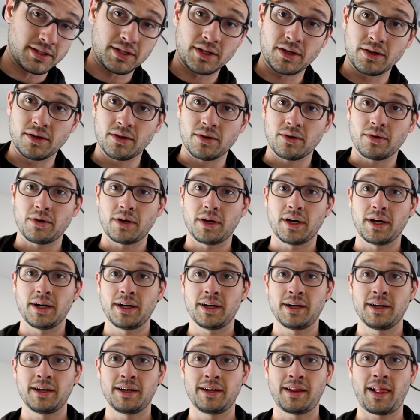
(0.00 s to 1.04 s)
so
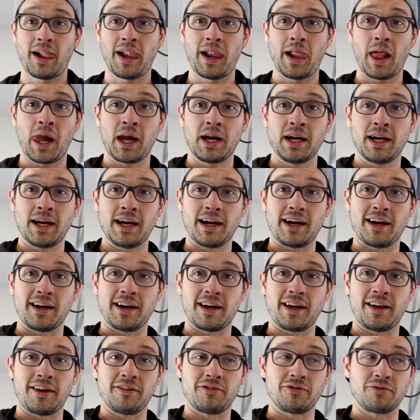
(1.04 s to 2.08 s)

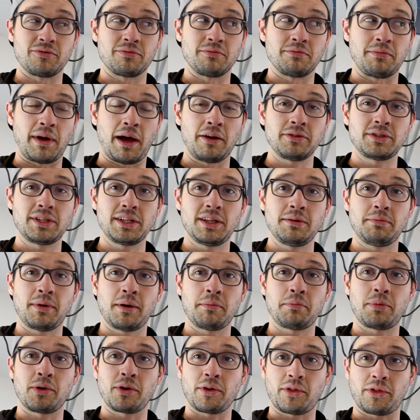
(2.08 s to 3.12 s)
I've mounted the
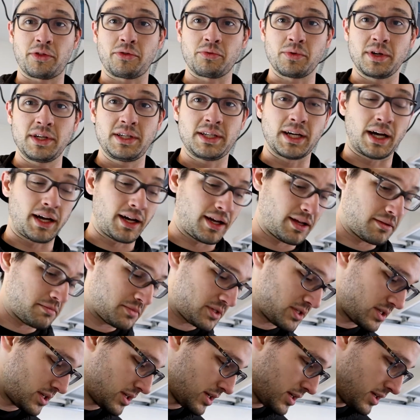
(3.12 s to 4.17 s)
bumper 3
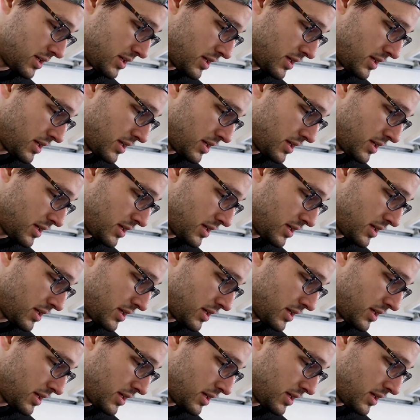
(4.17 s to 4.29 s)
times,